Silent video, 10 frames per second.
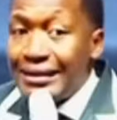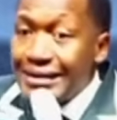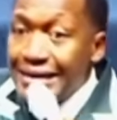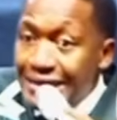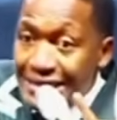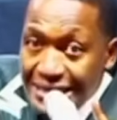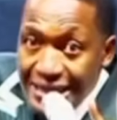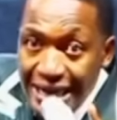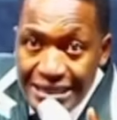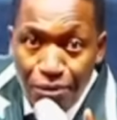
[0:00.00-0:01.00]
are thinking this
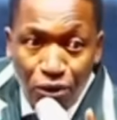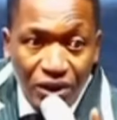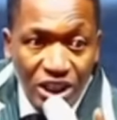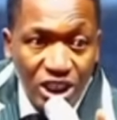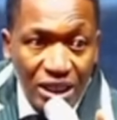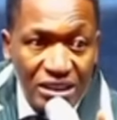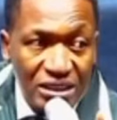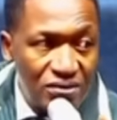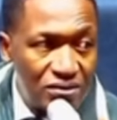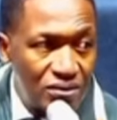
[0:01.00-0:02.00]
is the example of
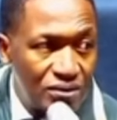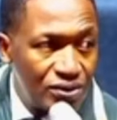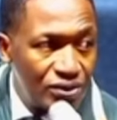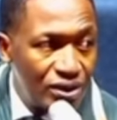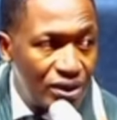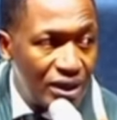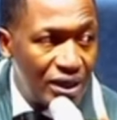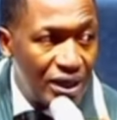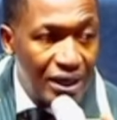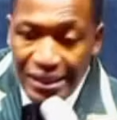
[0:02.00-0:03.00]
Christianity.
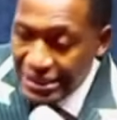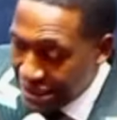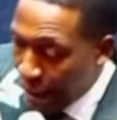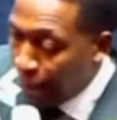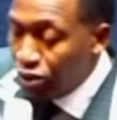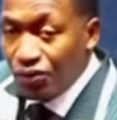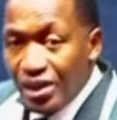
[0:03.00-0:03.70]
And they step out